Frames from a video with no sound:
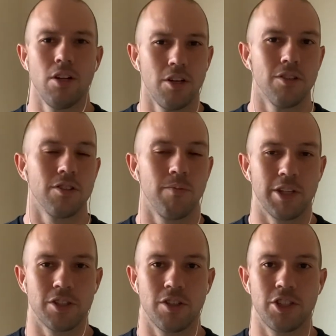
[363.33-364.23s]
So make
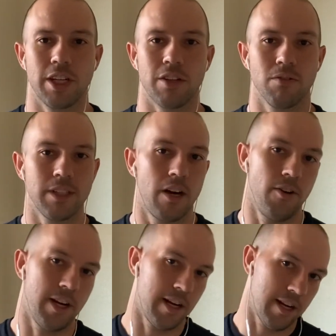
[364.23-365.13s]
sure to check those out. You
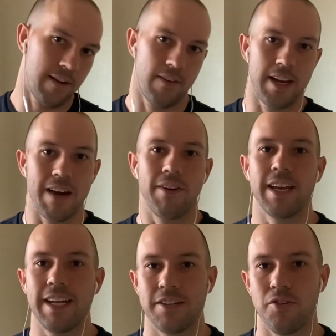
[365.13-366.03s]
kind of have to
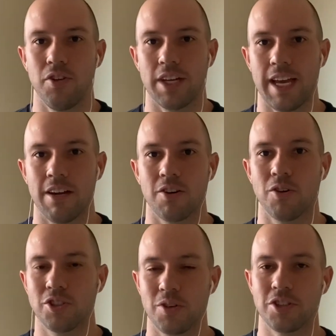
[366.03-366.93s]
navigate to the category
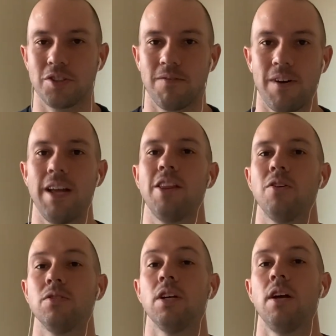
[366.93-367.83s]
structure to find
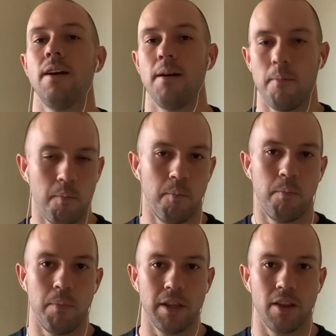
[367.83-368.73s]
those,
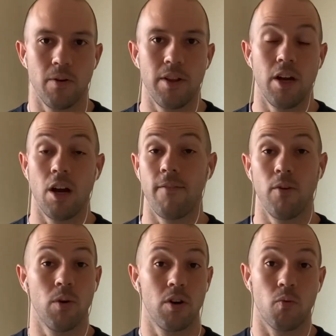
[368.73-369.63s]
but they're in there. If you're
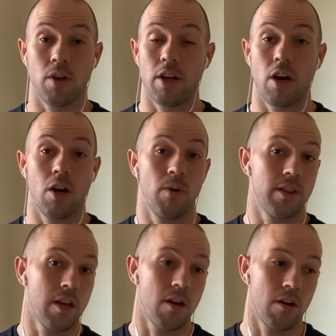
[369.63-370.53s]
wondering where they are, what
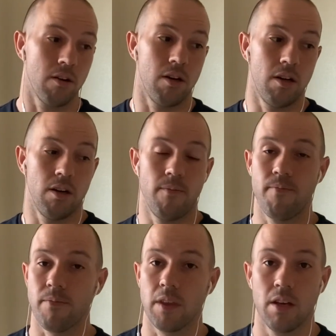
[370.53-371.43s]
they are,
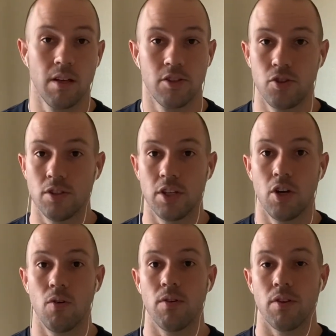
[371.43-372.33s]
shoot us a
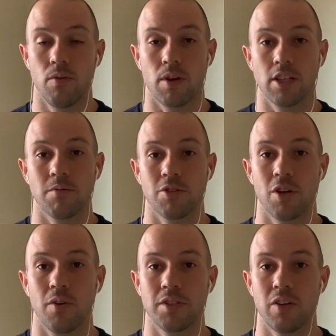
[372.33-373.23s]
note through customer
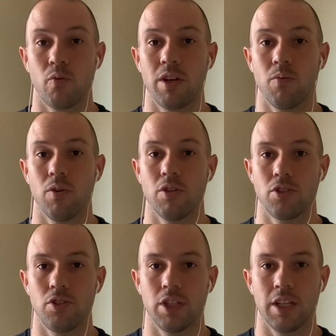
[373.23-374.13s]
service and we will
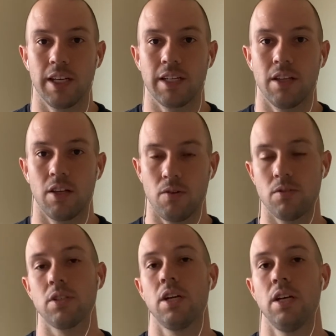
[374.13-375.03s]
shoot you a link to
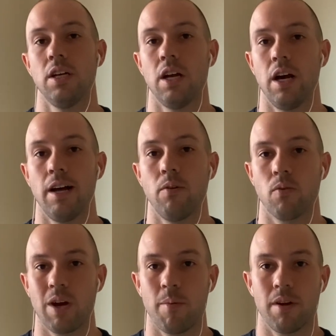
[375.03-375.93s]
those. We'll
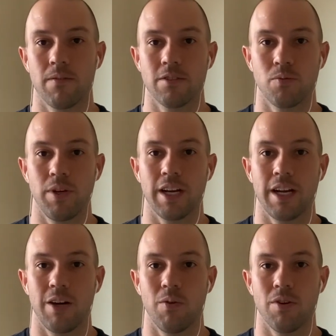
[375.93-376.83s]
wrap it up this week and
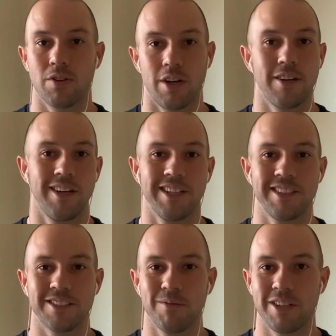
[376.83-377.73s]
I will talk to you guys
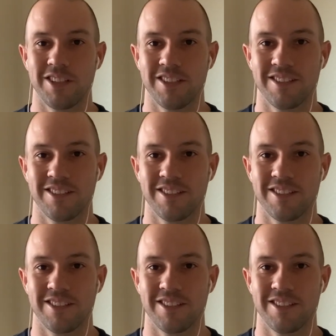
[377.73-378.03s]
next week. Cheers.